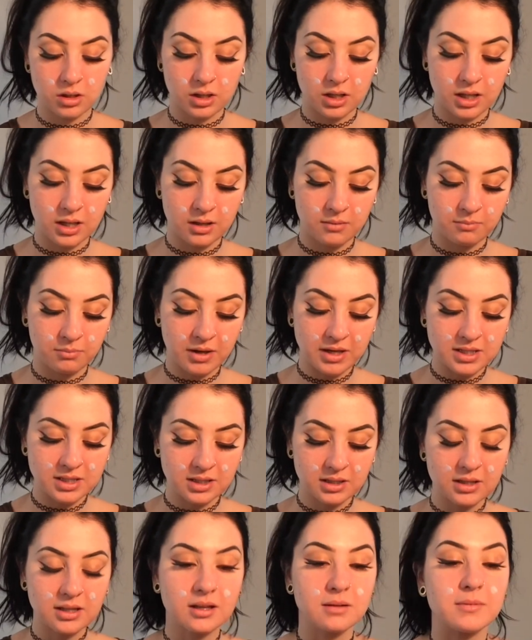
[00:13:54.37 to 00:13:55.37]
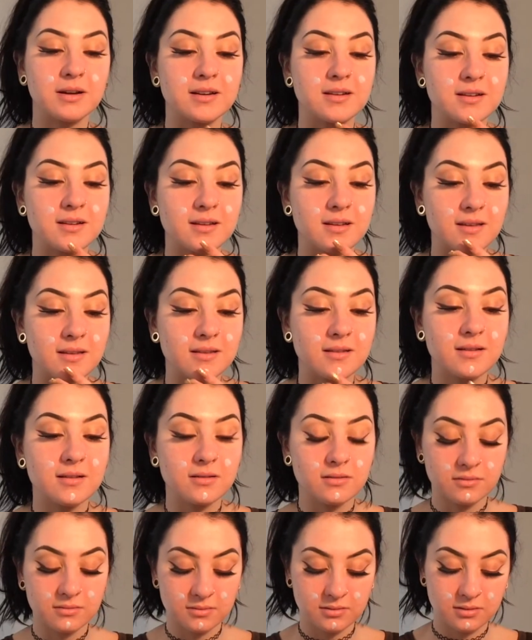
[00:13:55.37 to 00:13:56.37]
in, basically in my
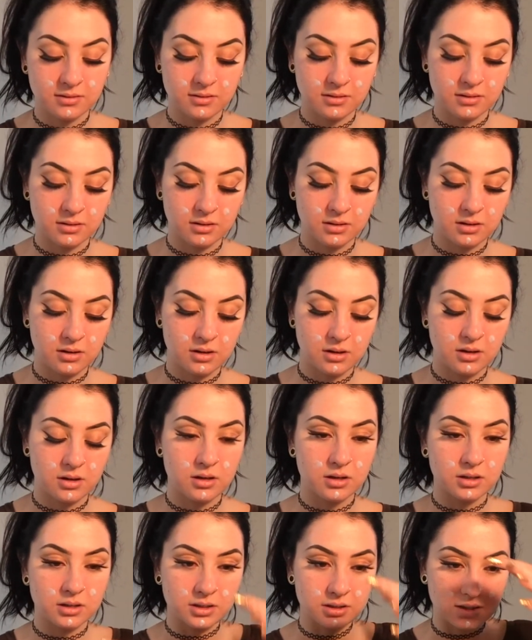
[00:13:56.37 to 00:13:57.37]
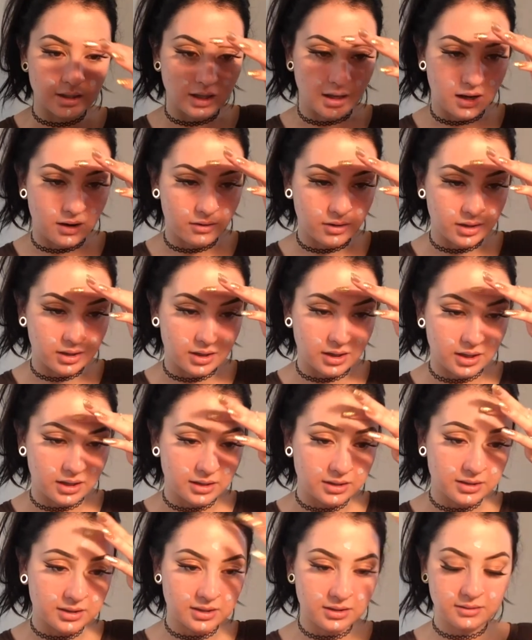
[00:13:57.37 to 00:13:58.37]
T-zone. See how it
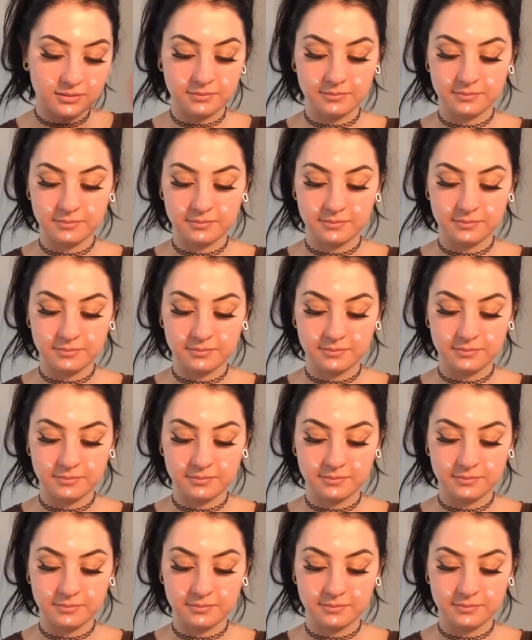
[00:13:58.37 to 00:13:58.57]
does.